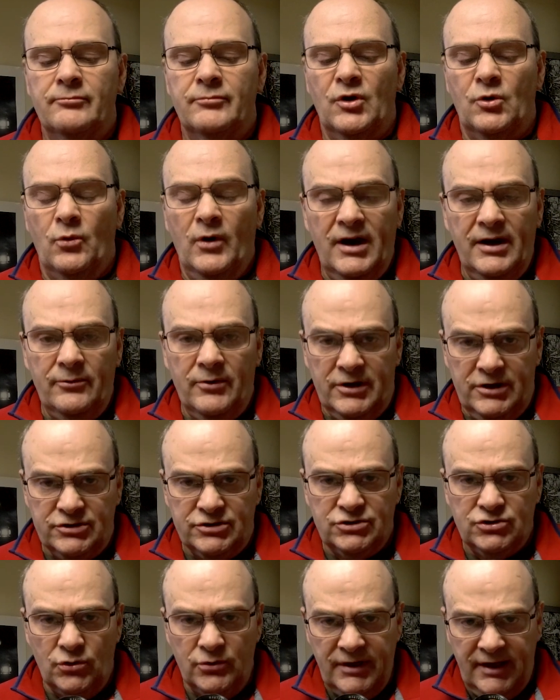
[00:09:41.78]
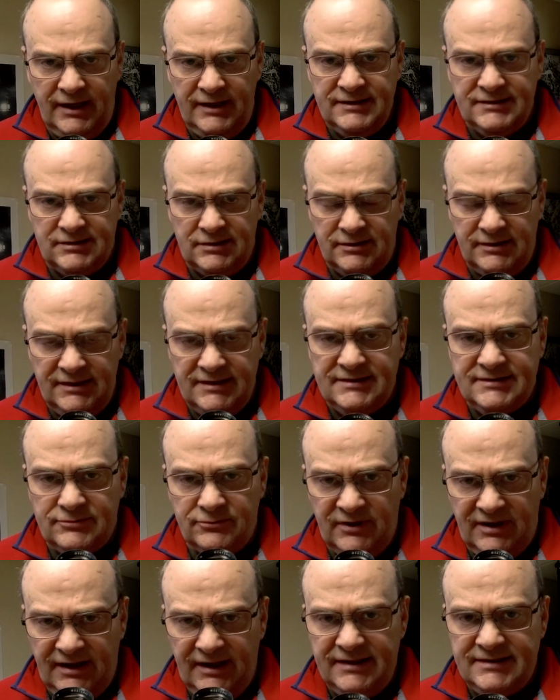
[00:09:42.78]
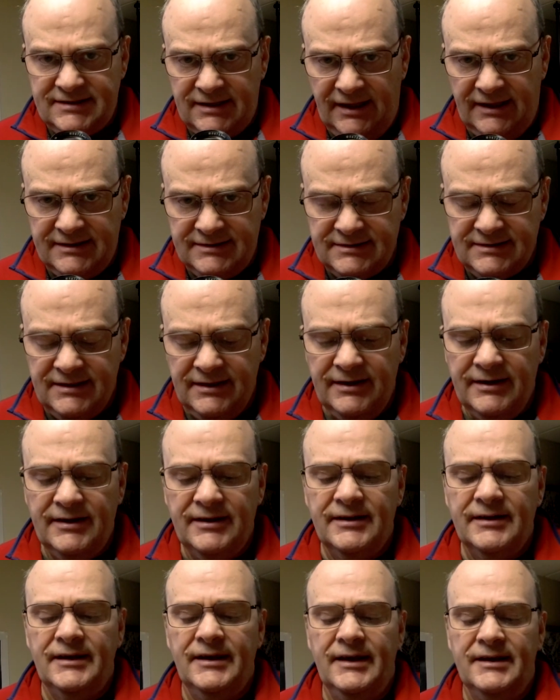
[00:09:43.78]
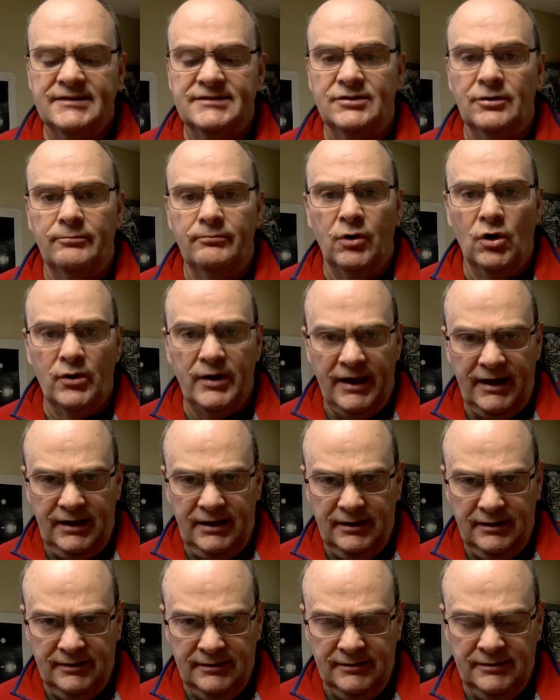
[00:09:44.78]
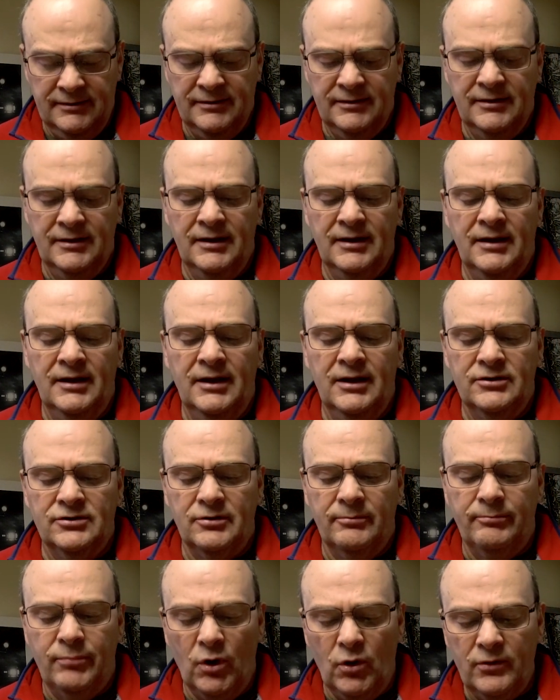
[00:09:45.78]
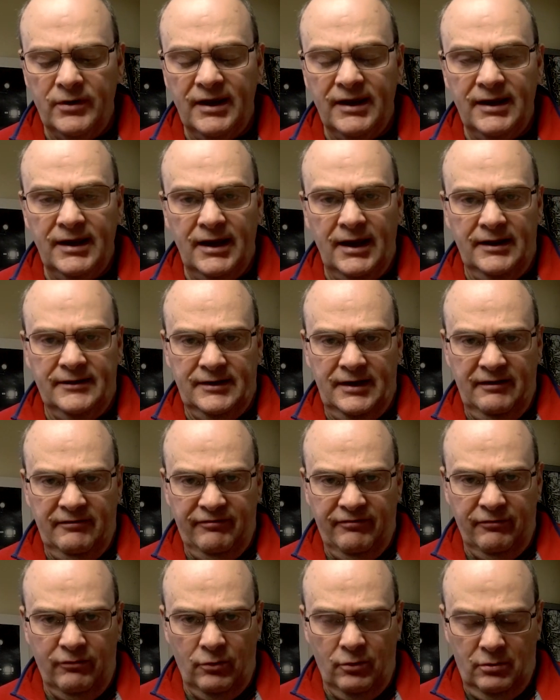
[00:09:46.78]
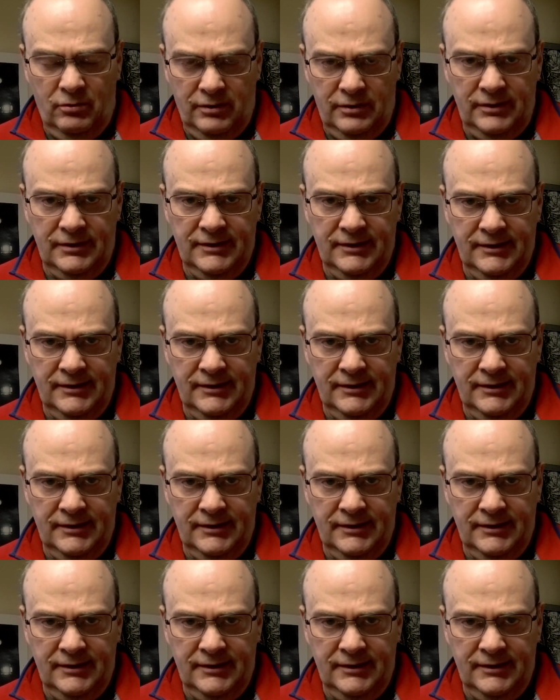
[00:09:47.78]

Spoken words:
but what I want to showcase on this with this lens is the bokeh. The bokeh at f4